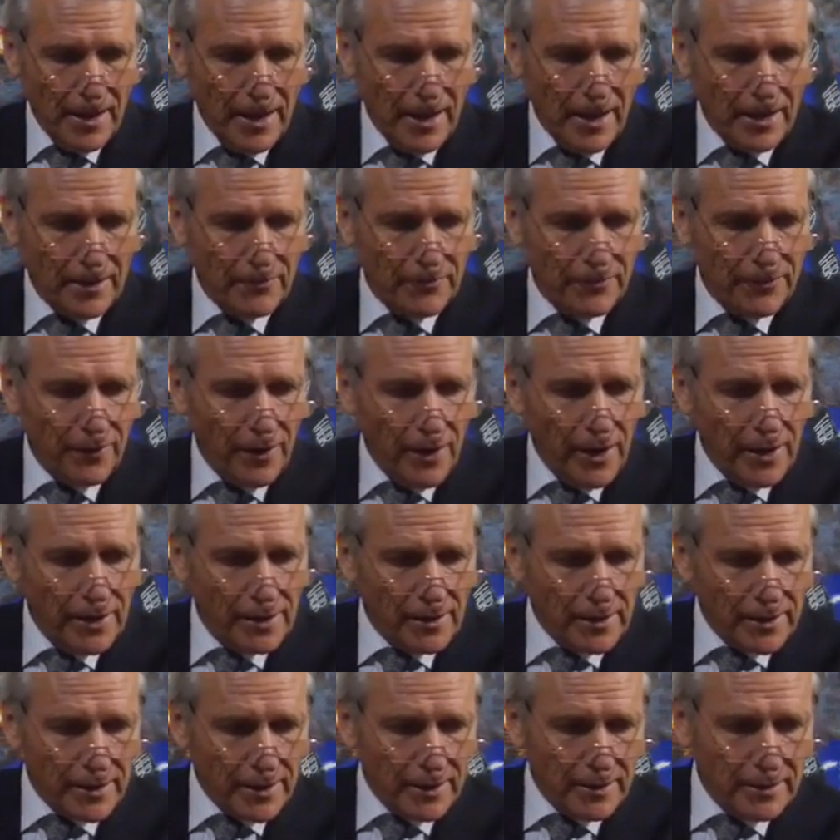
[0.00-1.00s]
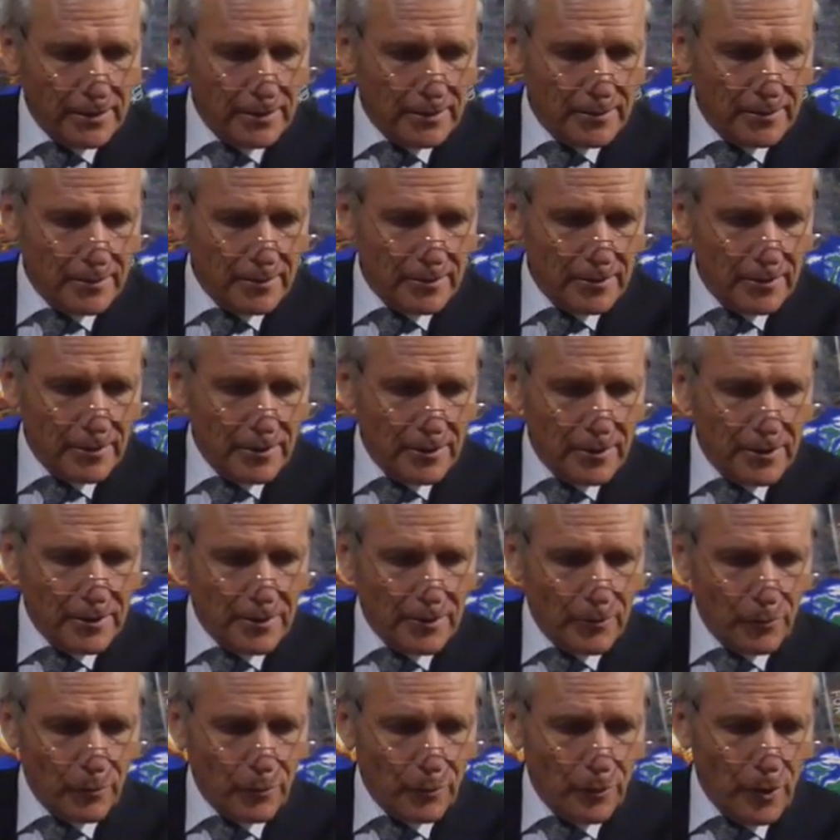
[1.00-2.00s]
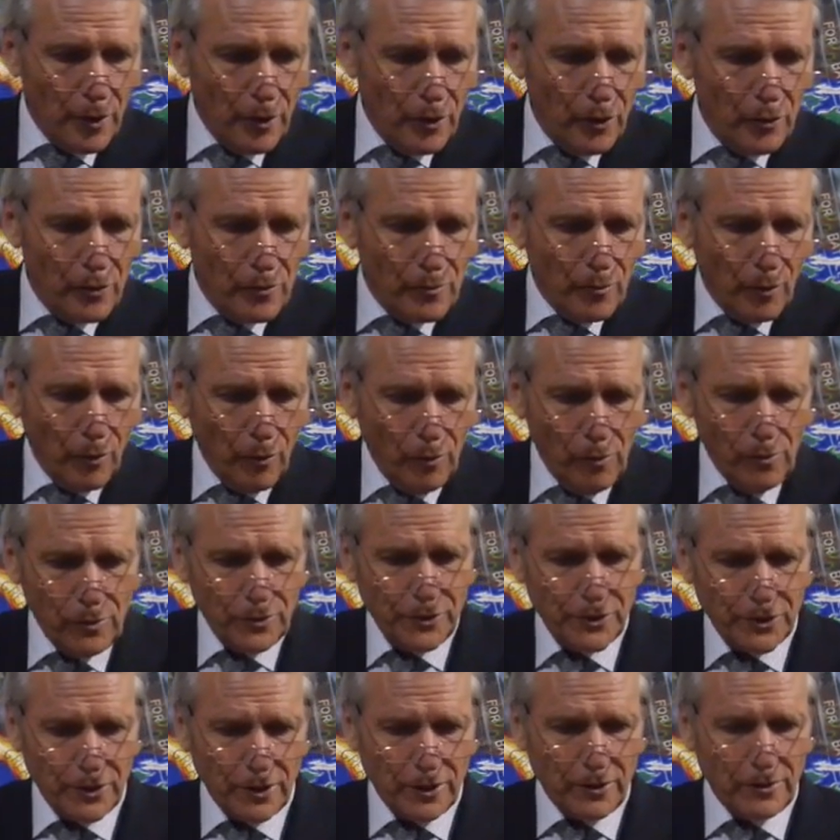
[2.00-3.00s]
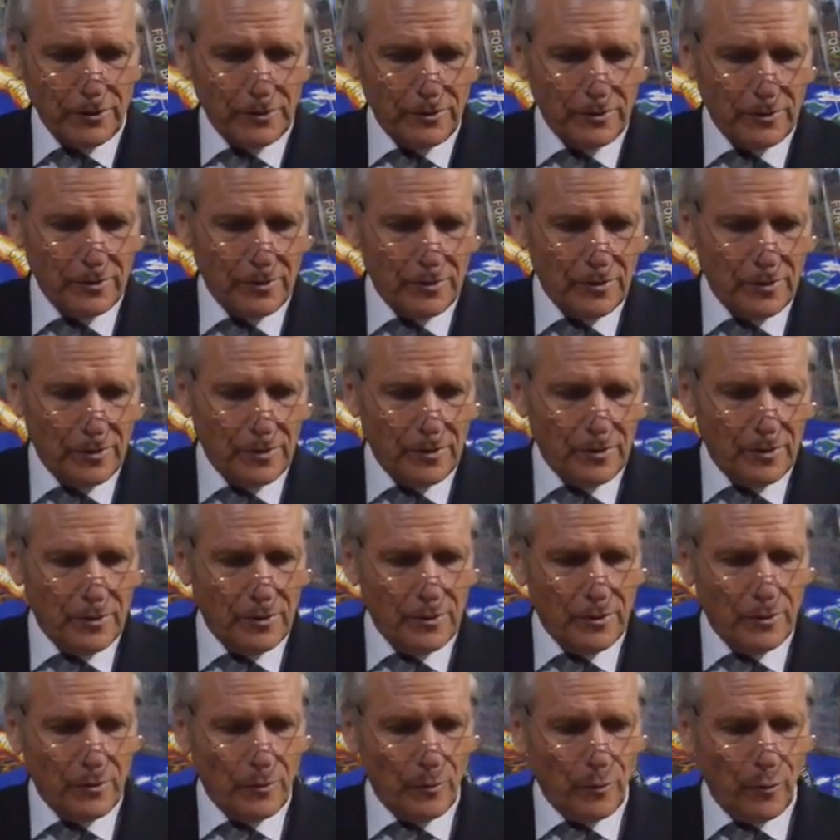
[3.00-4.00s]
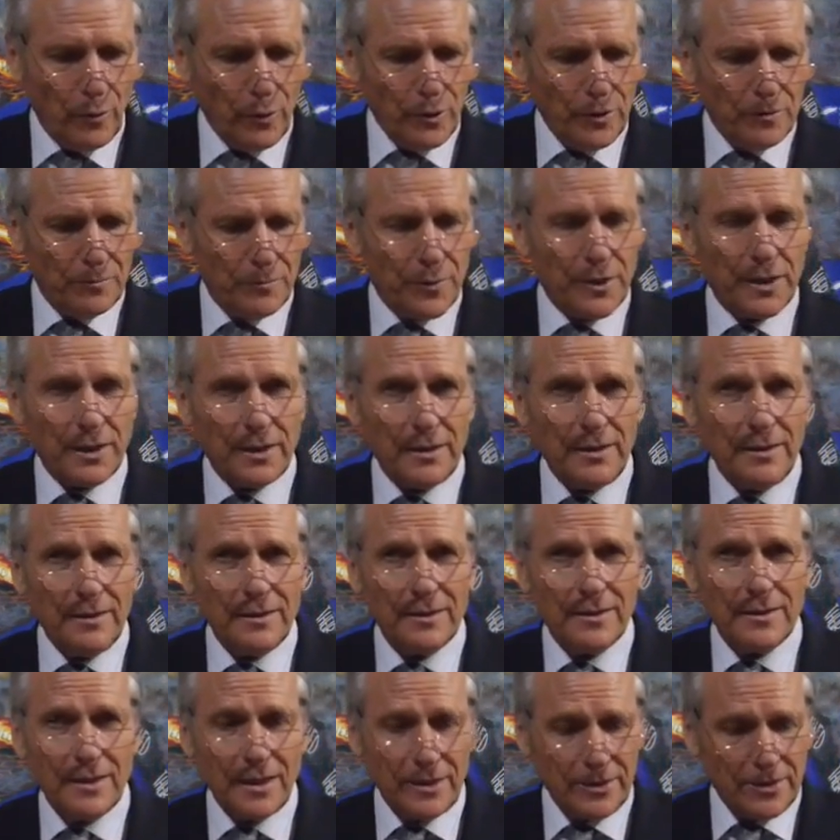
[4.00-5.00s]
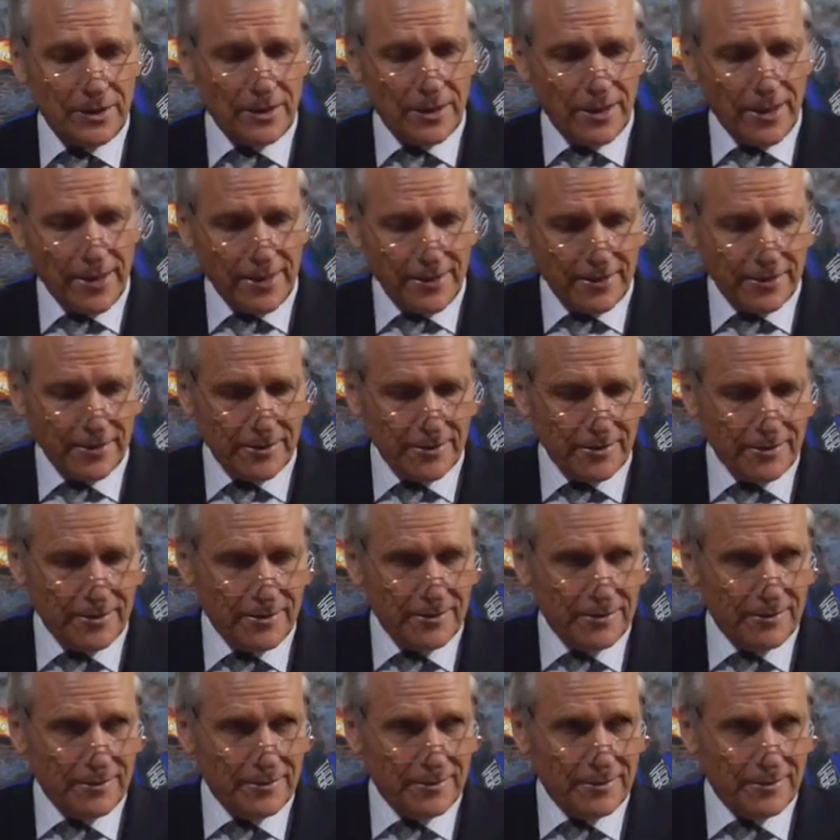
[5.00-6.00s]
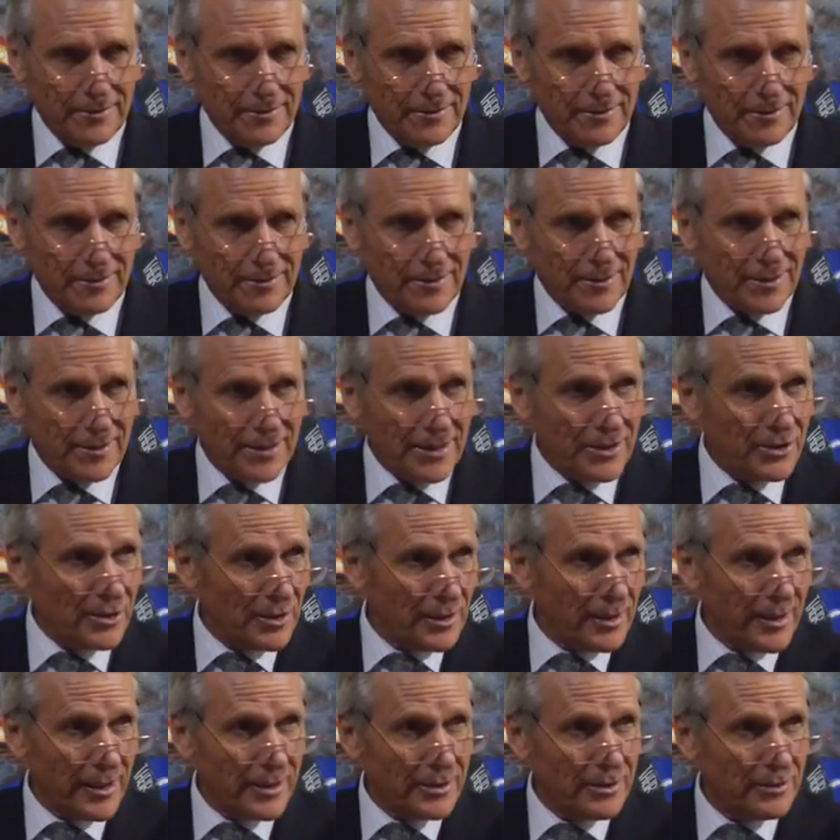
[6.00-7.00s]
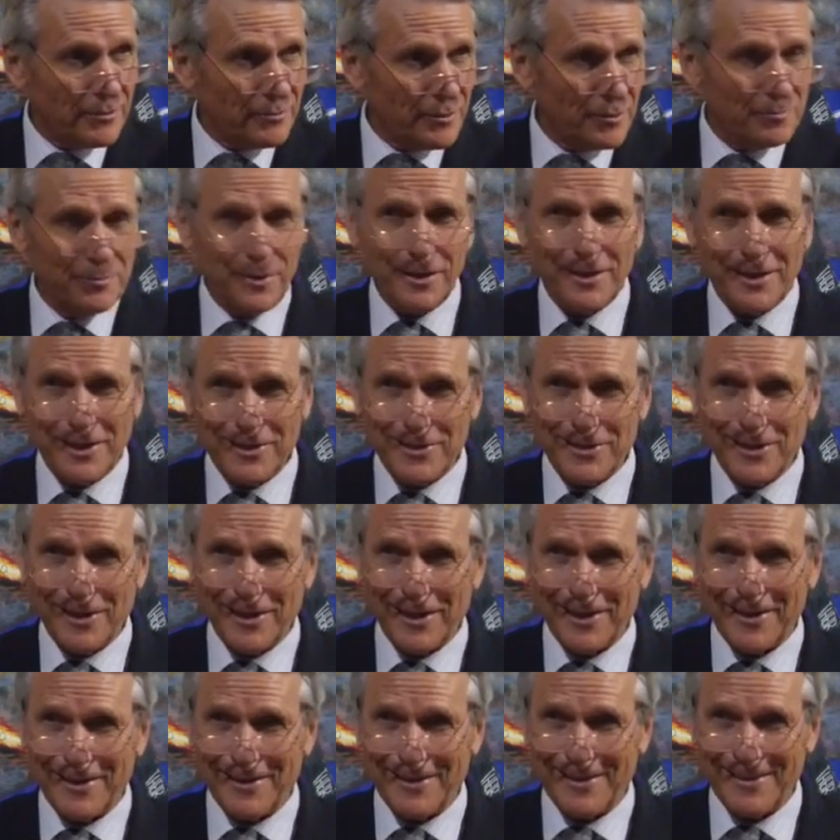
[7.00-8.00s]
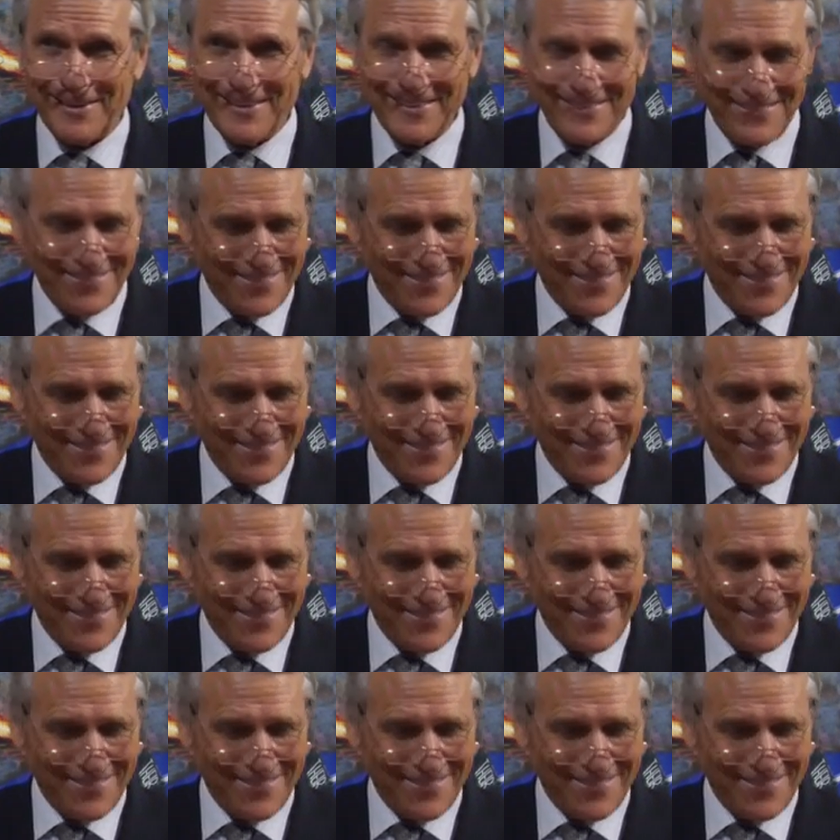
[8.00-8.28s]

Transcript: and finally Rome also would be desolated. The desolator would be desolated.